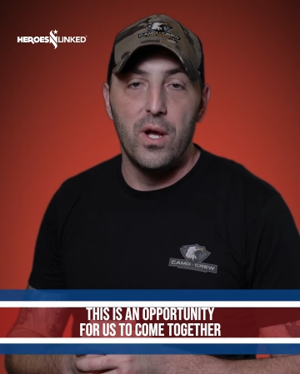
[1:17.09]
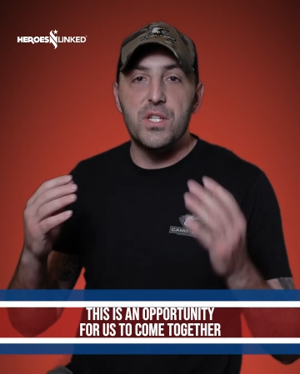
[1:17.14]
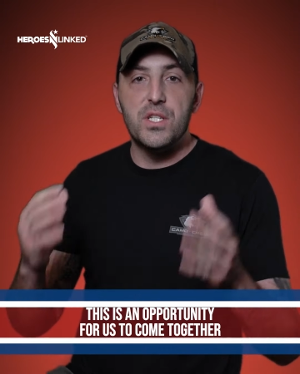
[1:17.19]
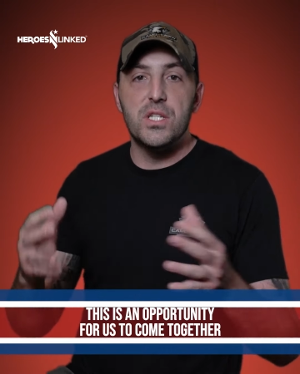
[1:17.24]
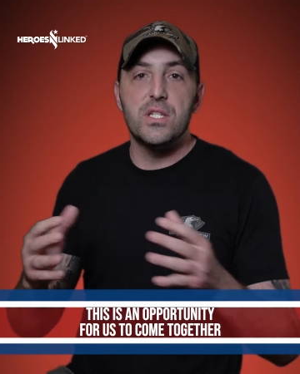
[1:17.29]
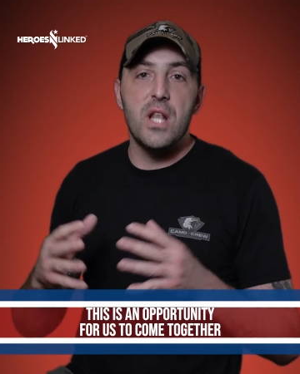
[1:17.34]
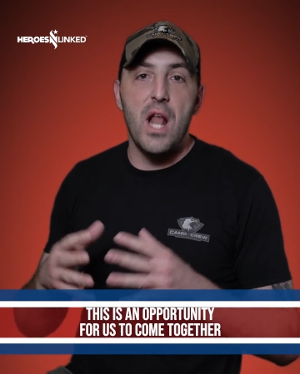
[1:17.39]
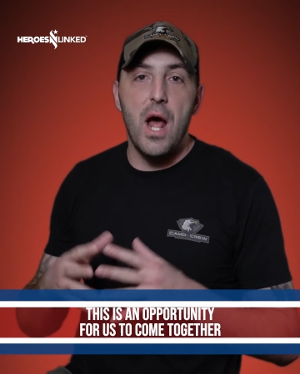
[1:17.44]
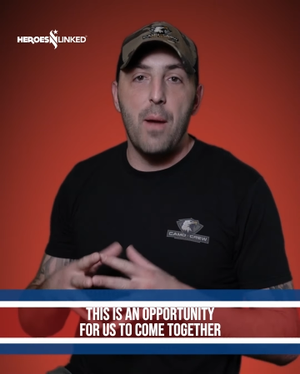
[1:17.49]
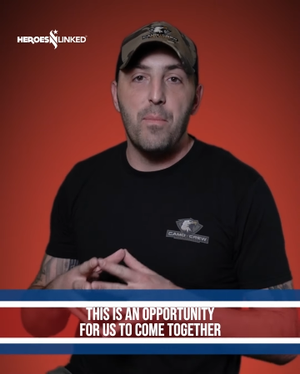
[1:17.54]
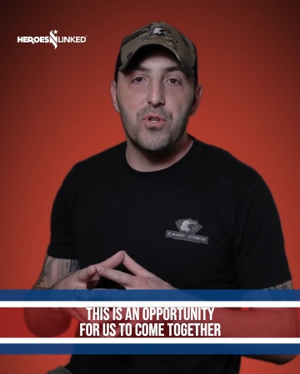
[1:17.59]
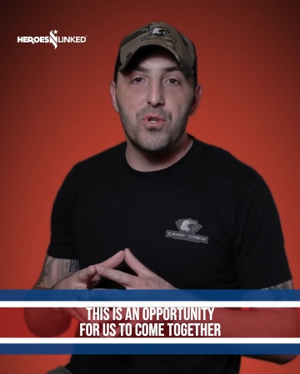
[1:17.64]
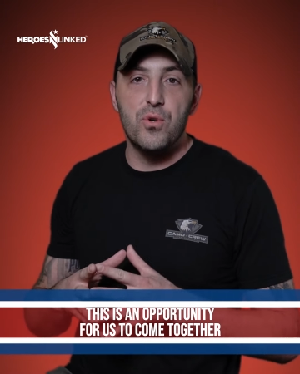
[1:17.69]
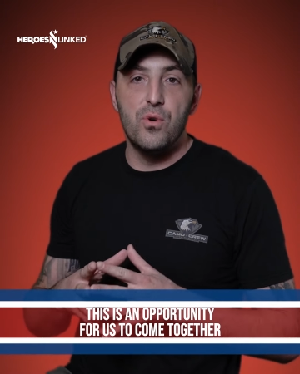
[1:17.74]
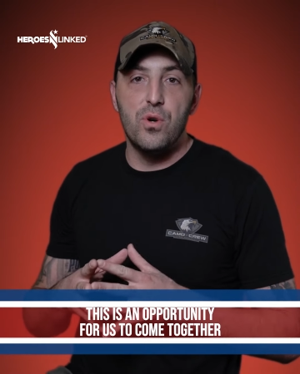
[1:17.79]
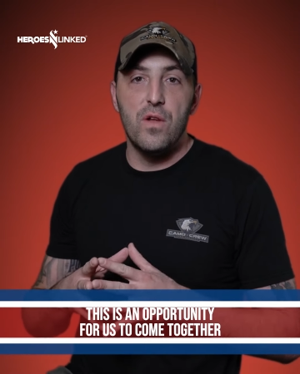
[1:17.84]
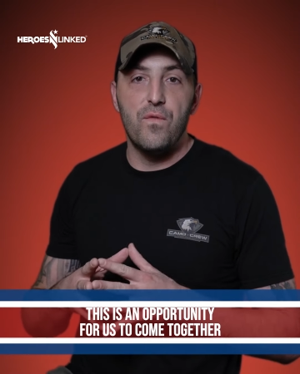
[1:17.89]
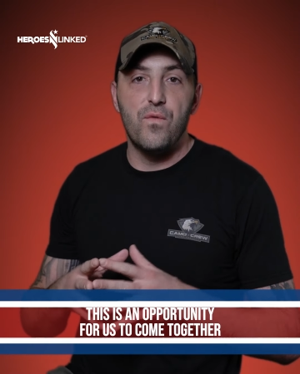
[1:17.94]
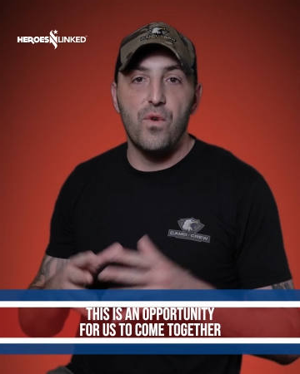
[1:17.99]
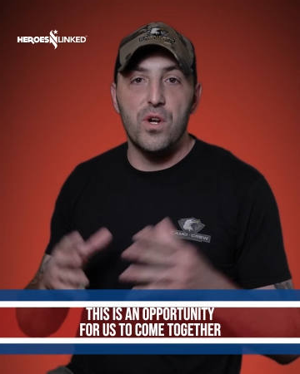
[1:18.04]
This is an
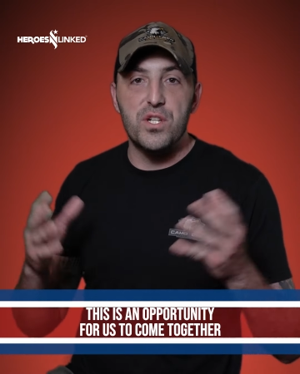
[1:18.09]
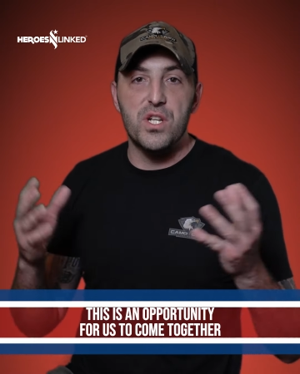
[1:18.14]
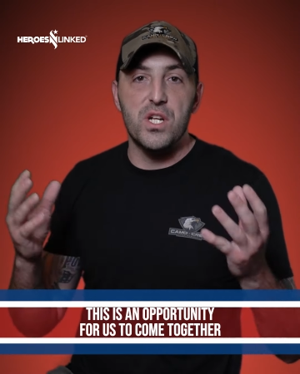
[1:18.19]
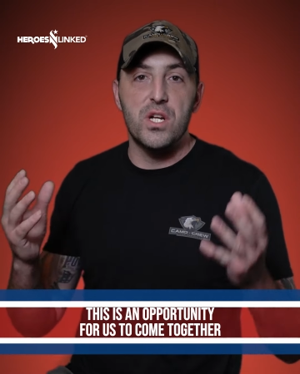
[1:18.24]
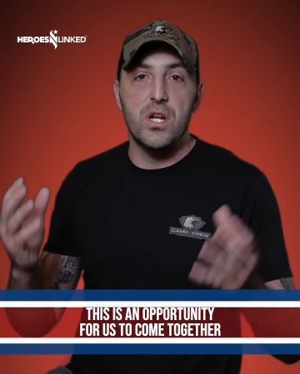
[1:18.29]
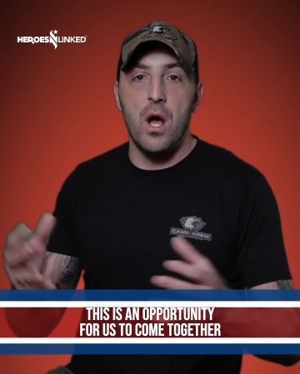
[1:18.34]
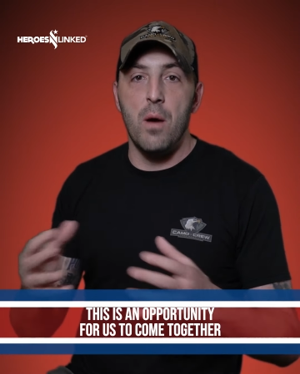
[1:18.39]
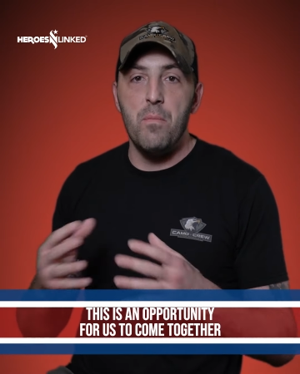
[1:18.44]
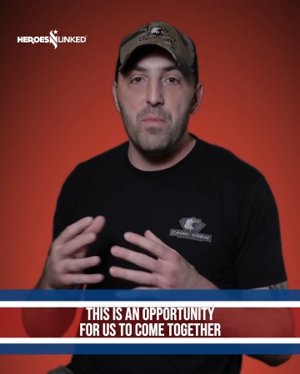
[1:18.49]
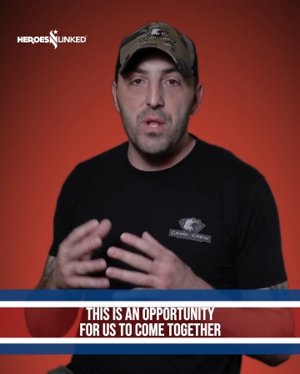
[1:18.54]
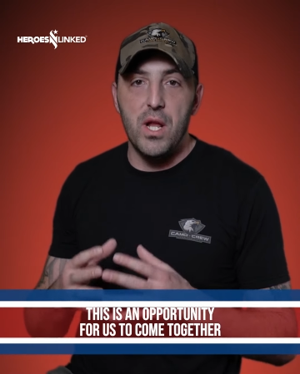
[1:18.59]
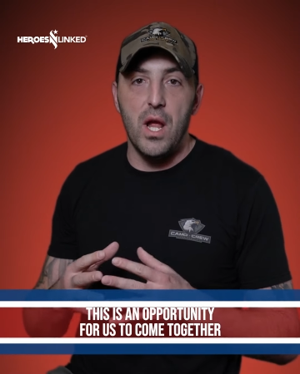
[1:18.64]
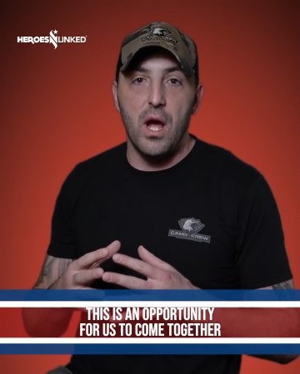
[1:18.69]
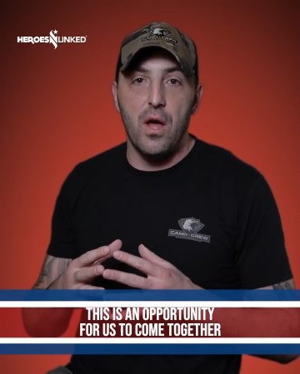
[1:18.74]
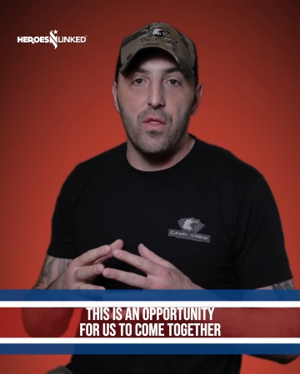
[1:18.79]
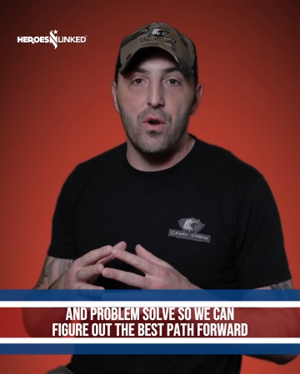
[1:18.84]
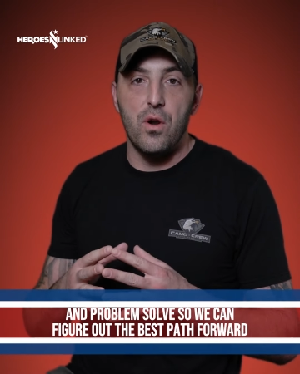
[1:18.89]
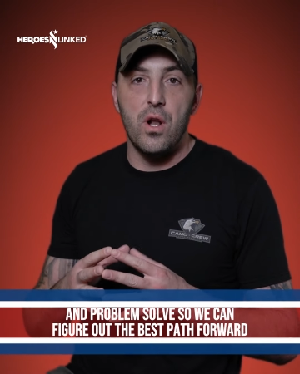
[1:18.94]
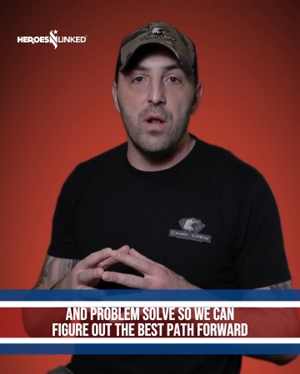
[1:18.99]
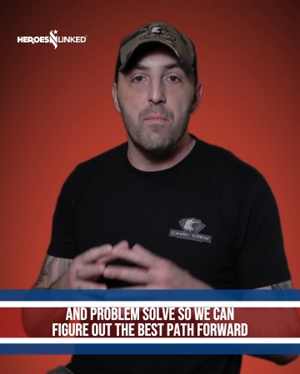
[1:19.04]
opportunity for us to come
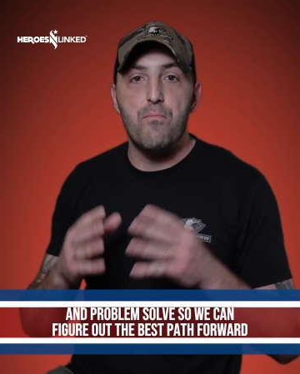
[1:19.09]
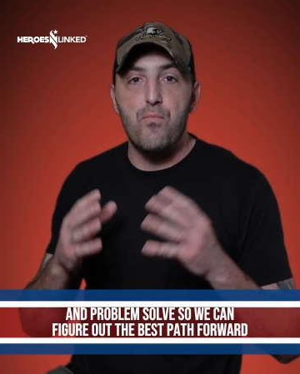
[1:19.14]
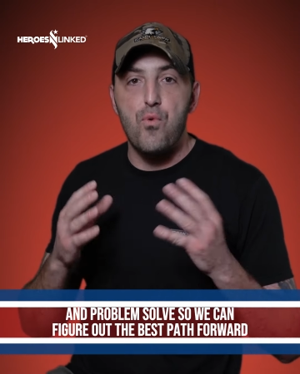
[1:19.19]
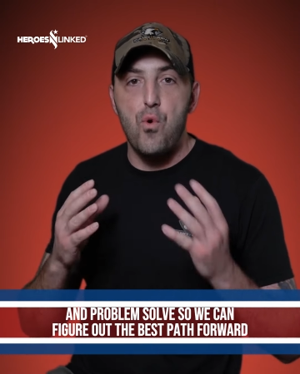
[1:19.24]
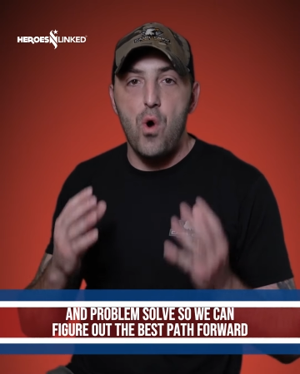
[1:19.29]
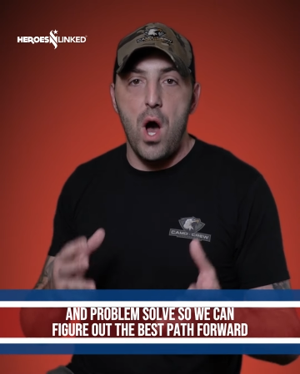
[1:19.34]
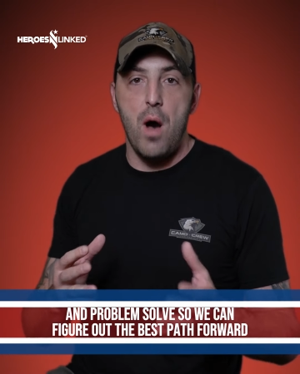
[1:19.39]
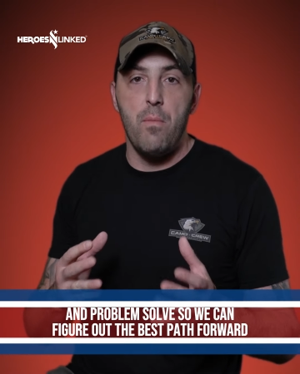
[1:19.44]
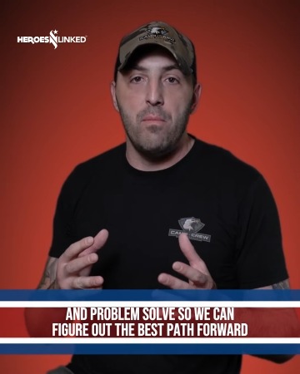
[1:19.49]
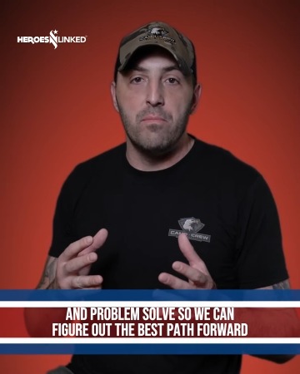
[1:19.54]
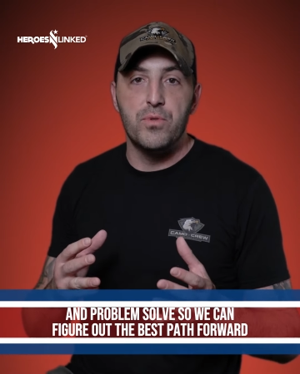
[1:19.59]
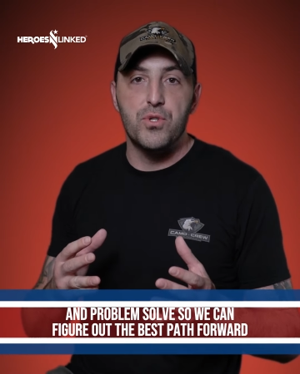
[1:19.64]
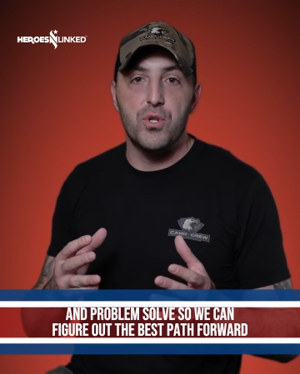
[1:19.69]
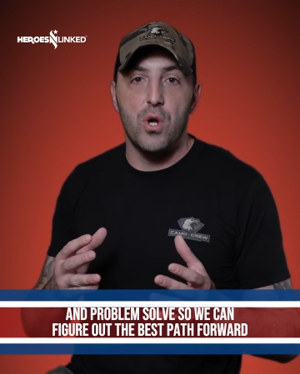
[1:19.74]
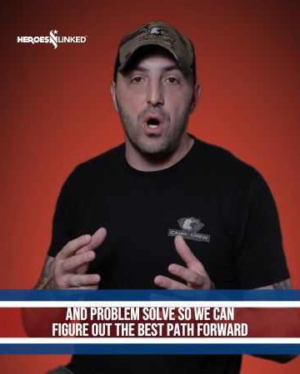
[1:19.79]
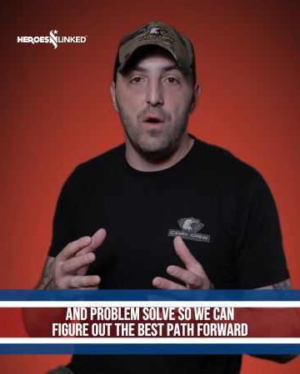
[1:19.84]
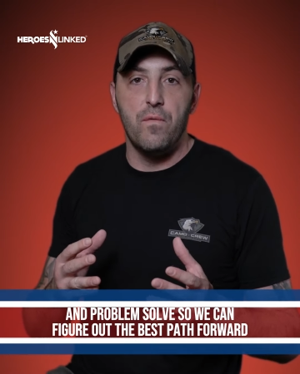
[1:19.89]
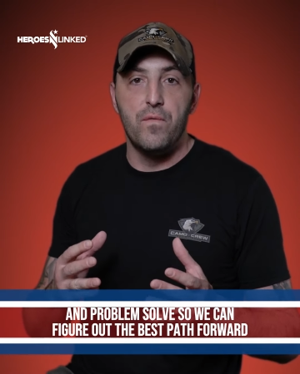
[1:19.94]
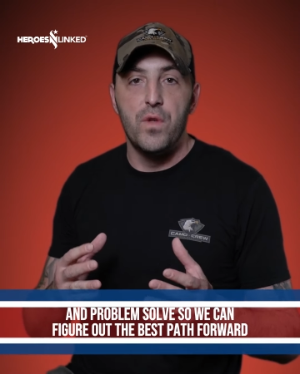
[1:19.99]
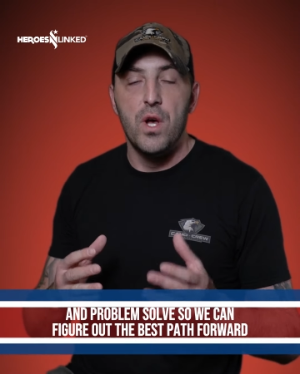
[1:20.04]
together and problem
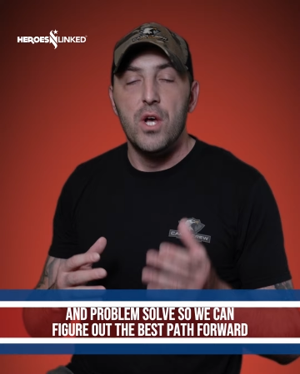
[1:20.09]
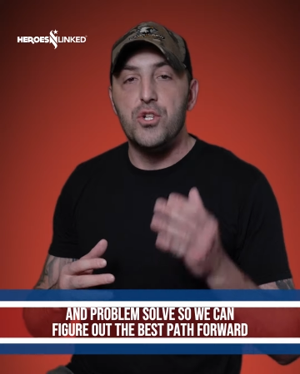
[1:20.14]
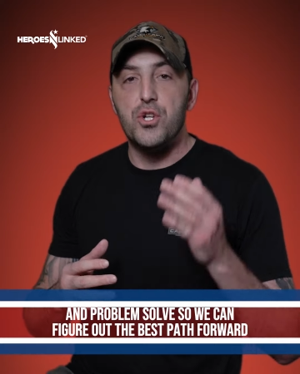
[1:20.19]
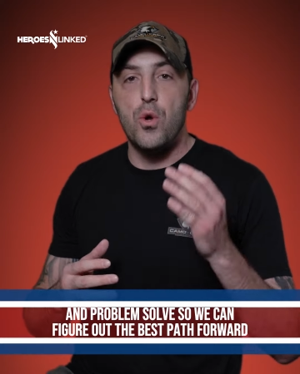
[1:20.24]
solve